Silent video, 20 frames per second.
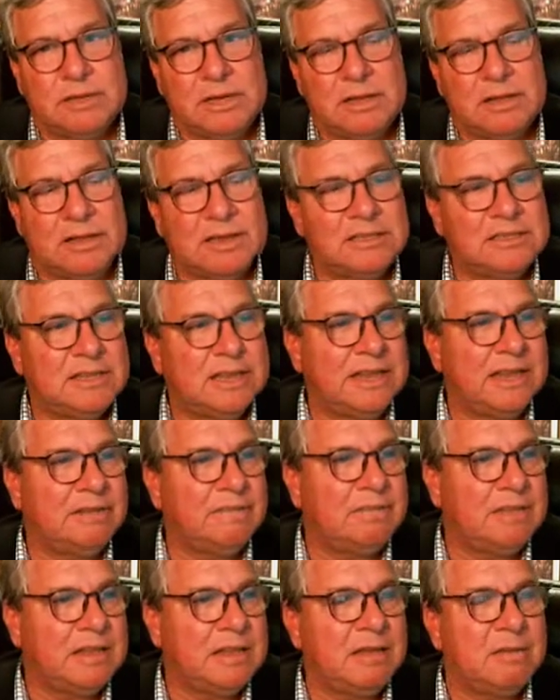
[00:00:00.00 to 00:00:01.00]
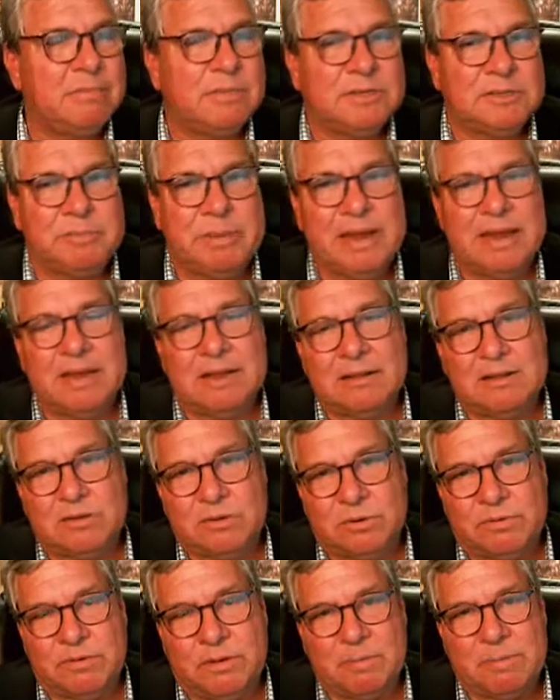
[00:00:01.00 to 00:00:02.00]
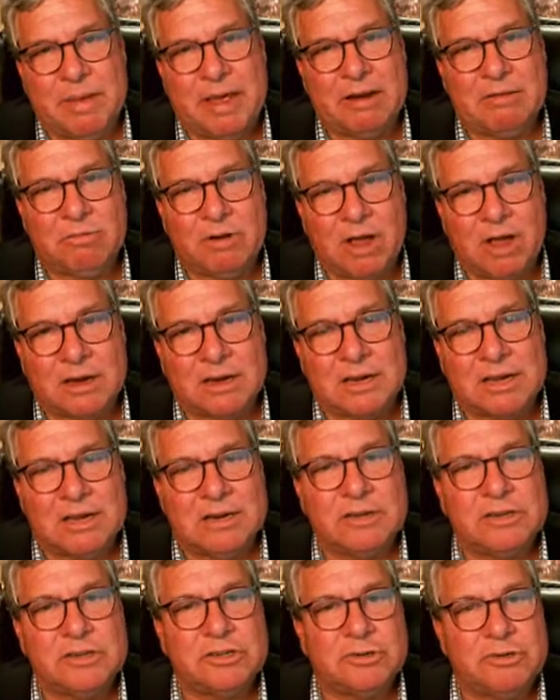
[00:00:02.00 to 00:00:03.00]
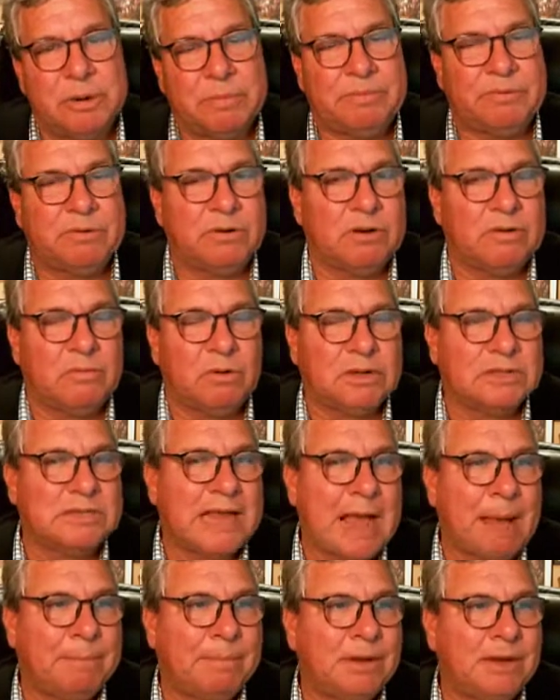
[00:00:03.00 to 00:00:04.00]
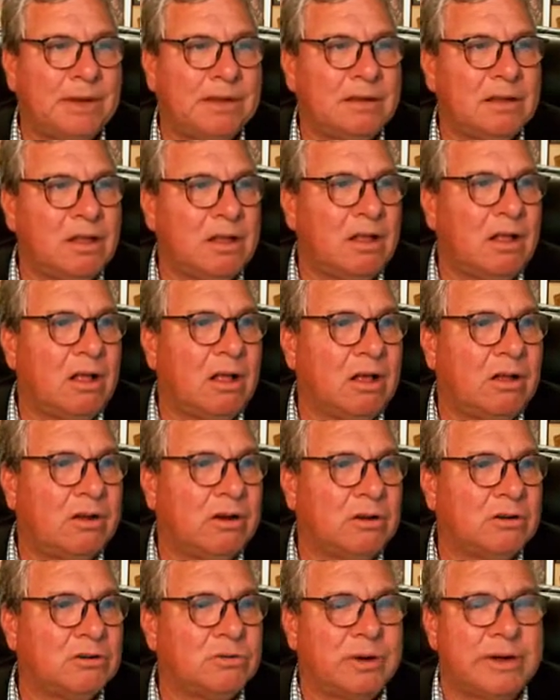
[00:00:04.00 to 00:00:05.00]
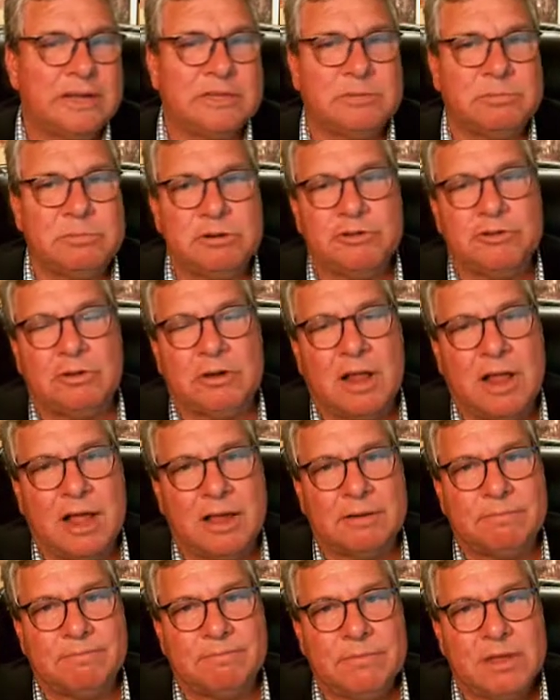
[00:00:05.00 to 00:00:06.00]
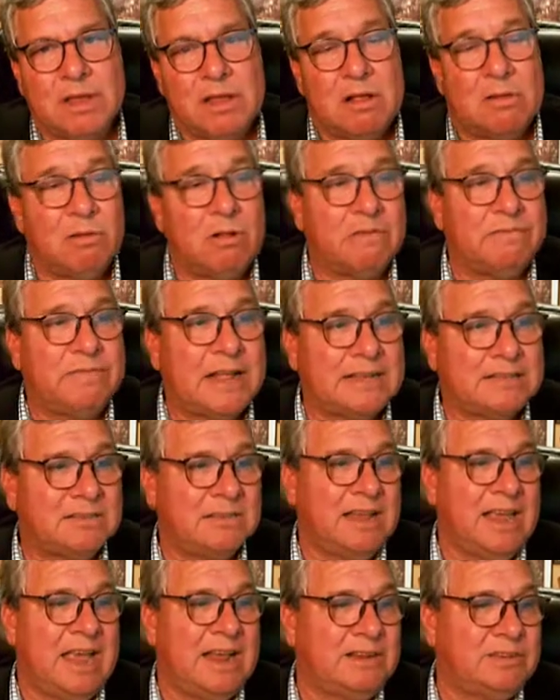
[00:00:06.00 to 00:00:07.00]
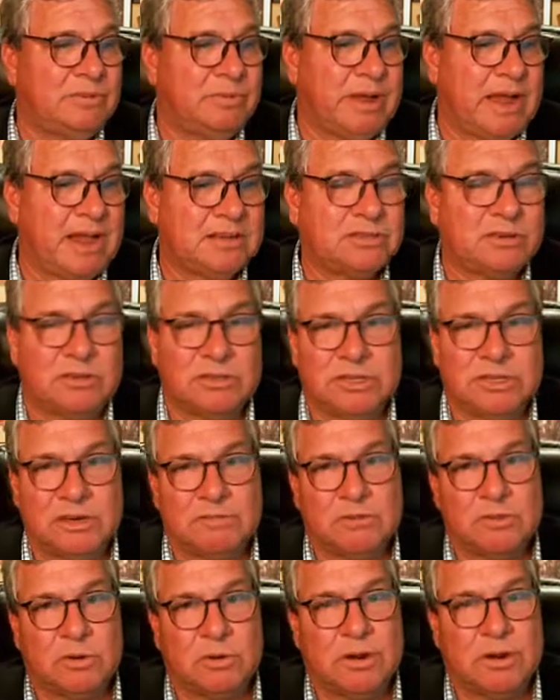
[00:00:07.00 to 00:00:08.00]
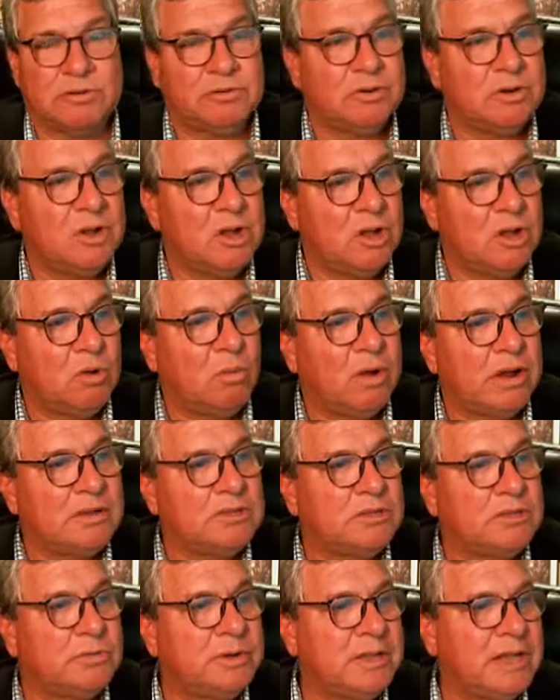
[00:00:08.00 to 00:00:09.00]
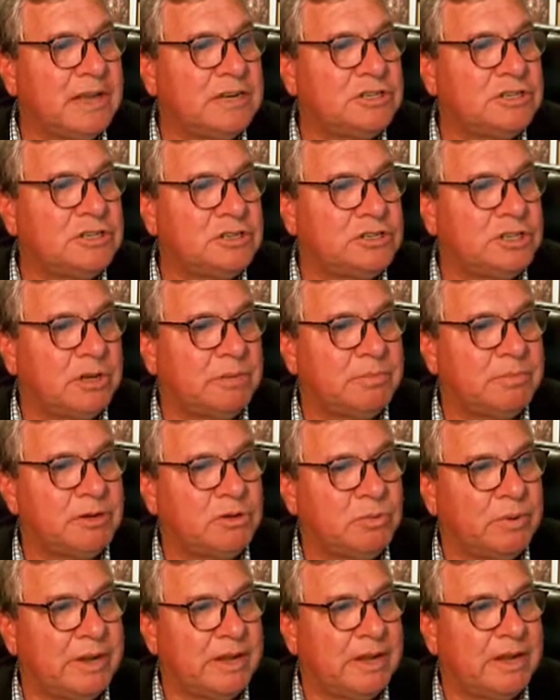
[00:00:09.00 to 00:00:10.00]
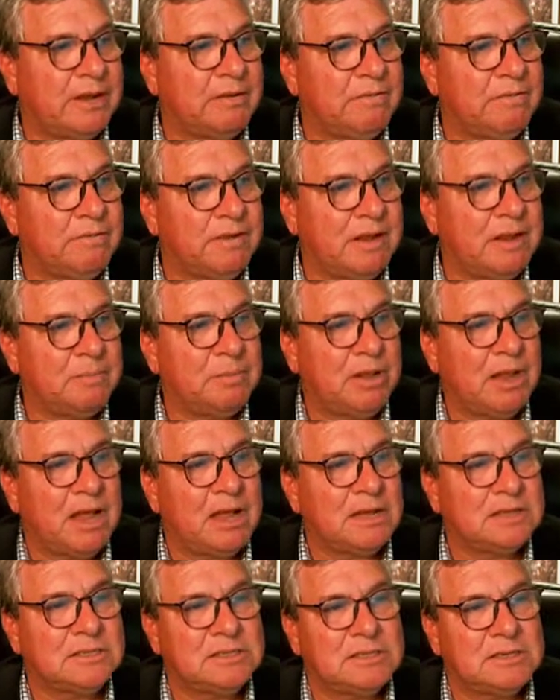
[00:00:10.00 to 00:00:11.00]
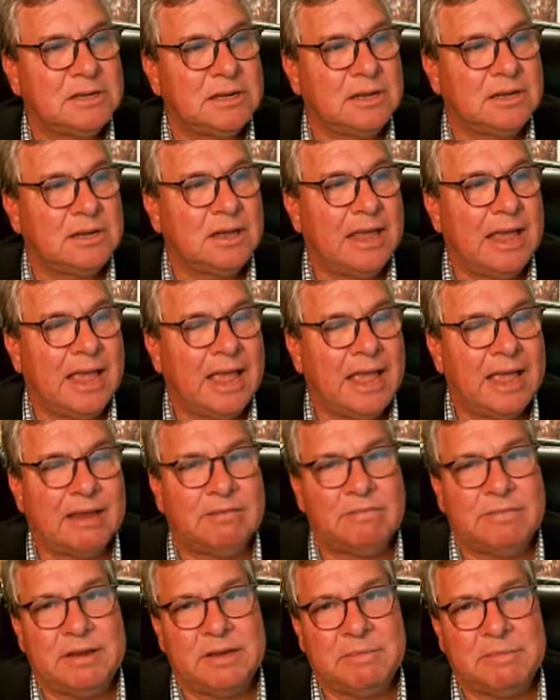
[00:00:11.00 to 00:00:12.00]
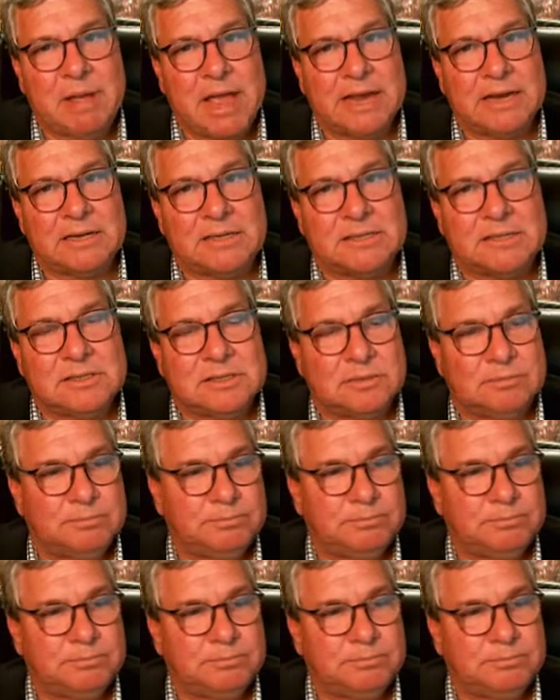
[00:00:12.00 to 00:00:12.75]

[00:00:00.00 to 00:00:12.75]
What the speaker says: Let's think of them as being sort of the bedrock description of what's happening on our transmission line. Well, if that's the case, we ask ourselves a question, what is the relationship between V plus and V minus?